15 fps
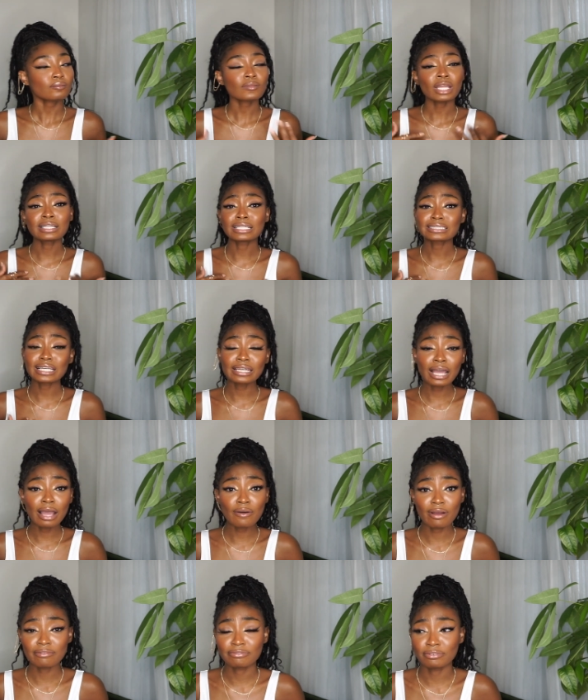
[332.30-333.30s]
That's kind of how
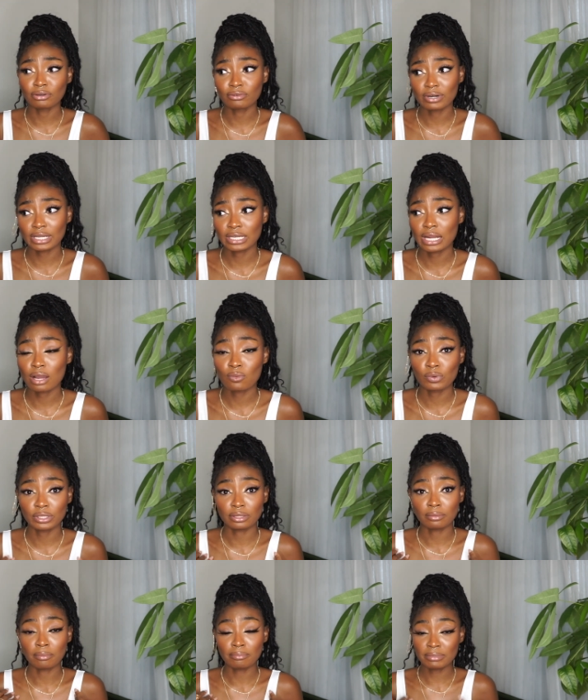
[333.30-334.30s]
I feel right now with
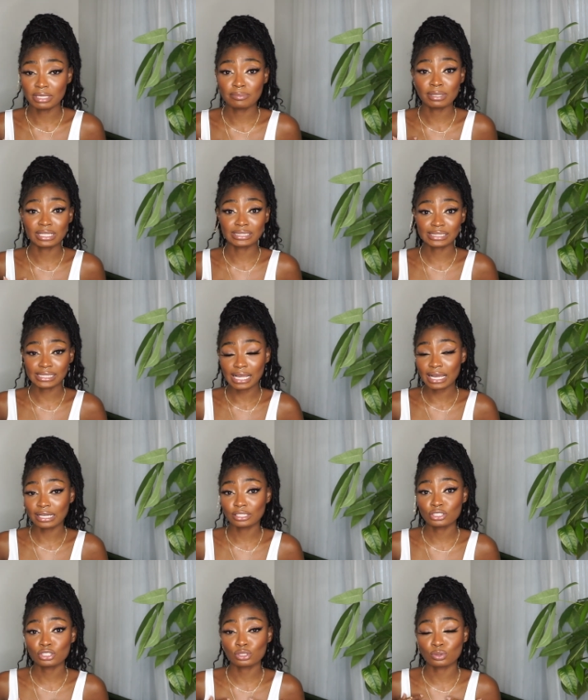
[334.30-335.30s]
me being
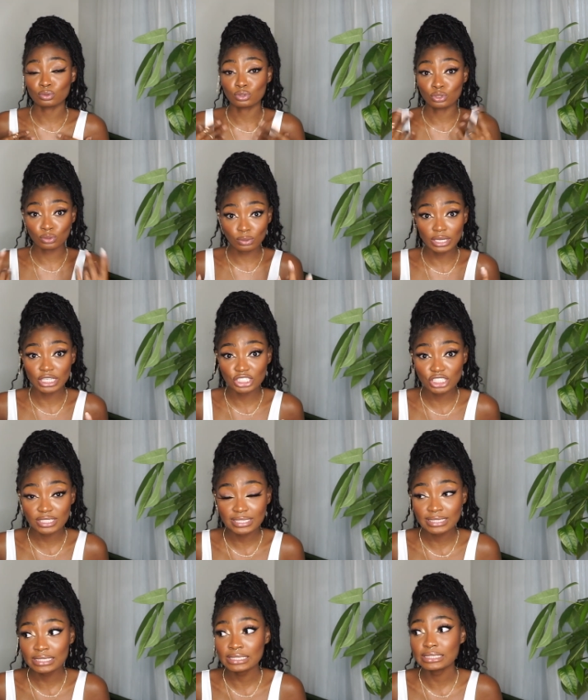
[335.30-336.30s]
signed to 2
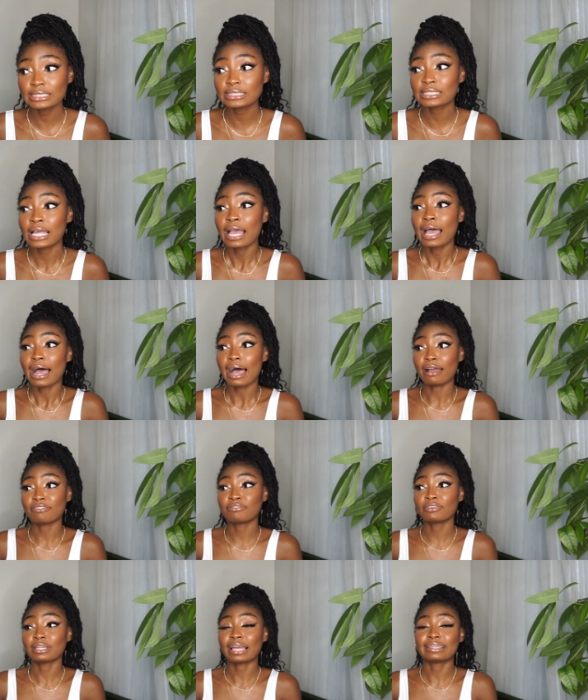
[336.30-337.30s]
agencies. I
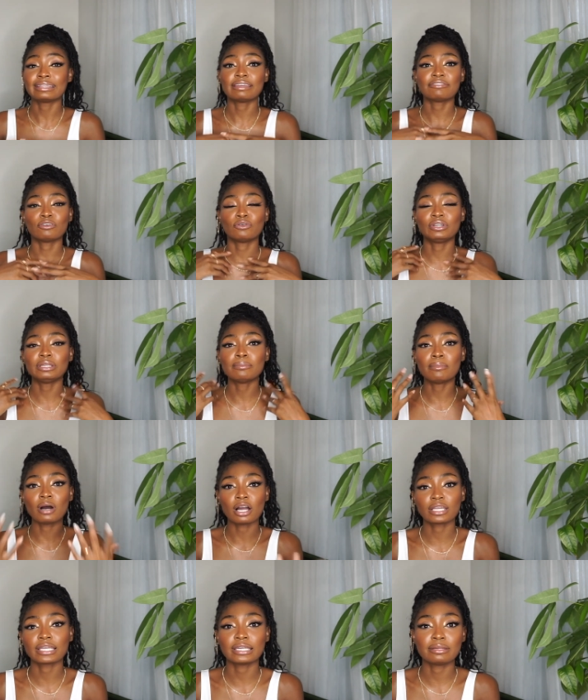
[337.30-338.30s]
feel like they've already
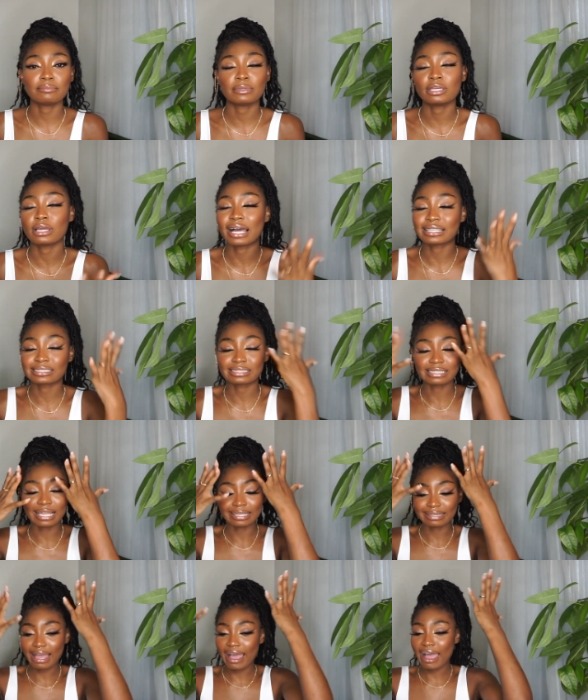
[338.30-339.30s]
marketed me as
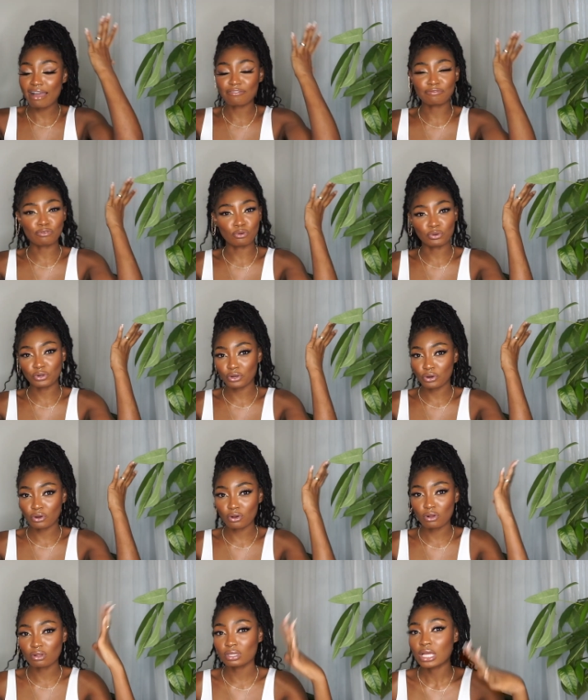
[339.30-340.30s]
like that Afro
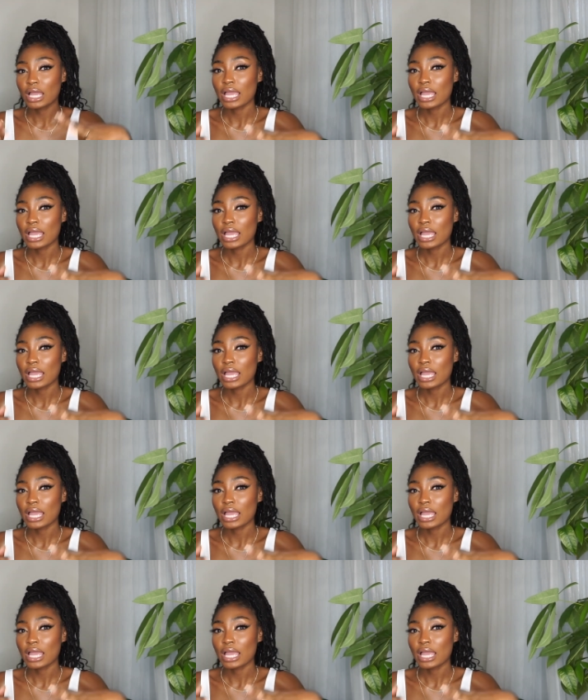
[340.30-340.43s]
girl,